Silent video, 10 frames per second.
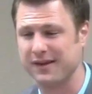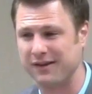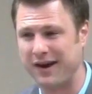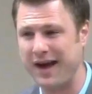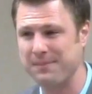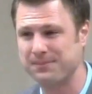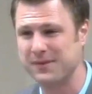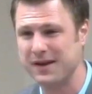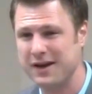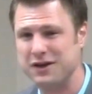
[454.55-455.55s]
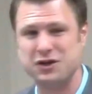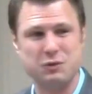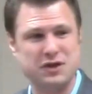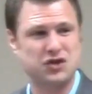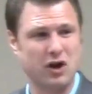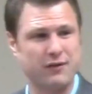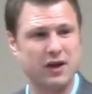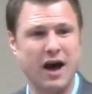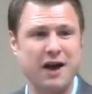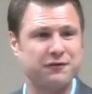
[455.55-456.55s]
All right? Do we serve a,
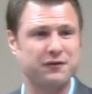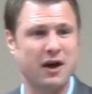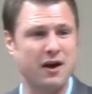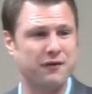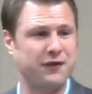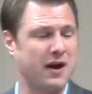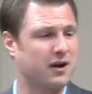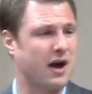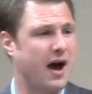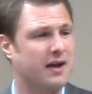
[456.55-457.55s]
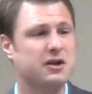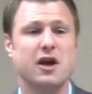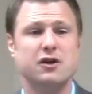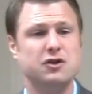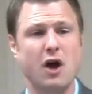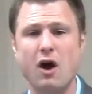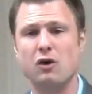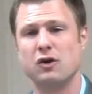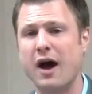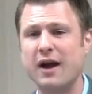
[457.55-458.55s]
God, uh, a fair God?
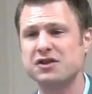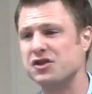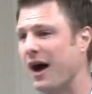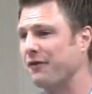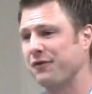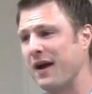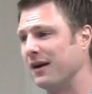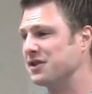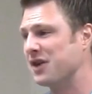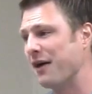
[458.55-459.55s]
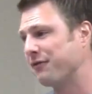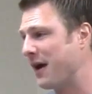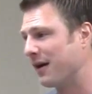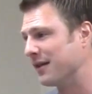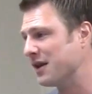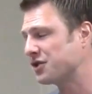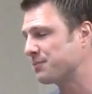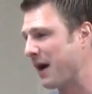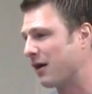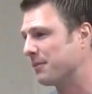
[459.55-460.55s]
No, God is not fair. He's not fair in this
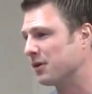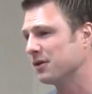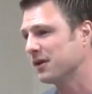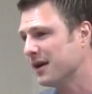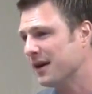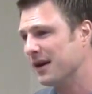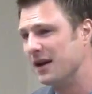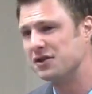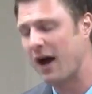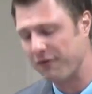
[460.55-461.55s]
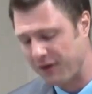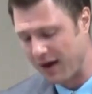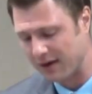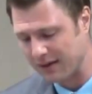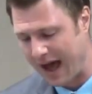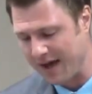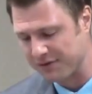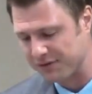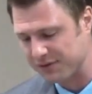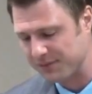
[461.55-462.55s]
parable. He's not fair in
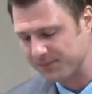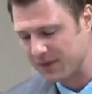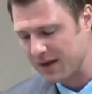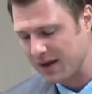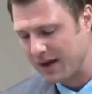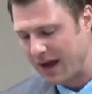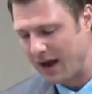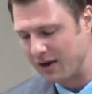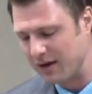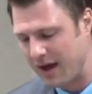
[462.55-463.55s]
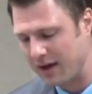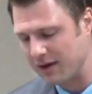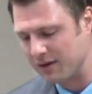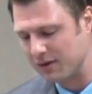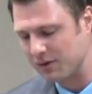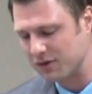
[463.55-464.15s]
life. And, and